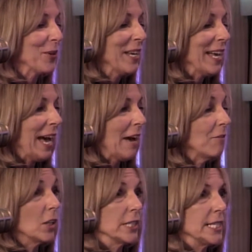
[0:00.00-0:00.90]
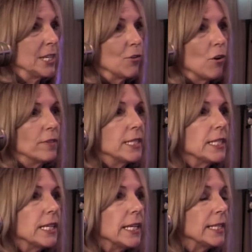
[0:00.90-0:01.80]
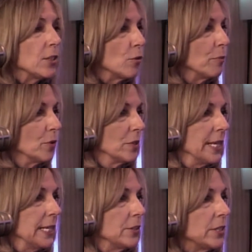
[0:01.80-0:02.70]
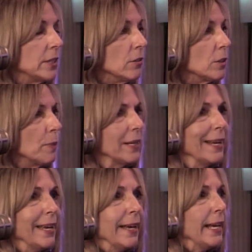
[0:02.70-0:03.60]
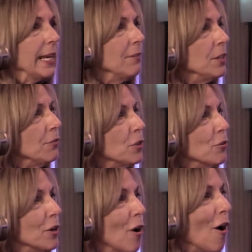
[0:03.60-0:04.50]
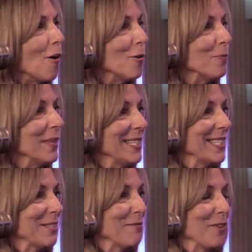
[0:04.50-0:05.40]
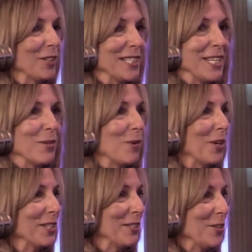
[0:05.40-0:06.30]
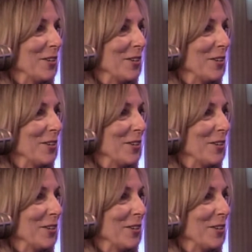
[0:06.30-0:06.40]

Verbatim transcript: to uh, volunteer overseas. You're broadening your skills, but even if you're at home, there's some volunteer work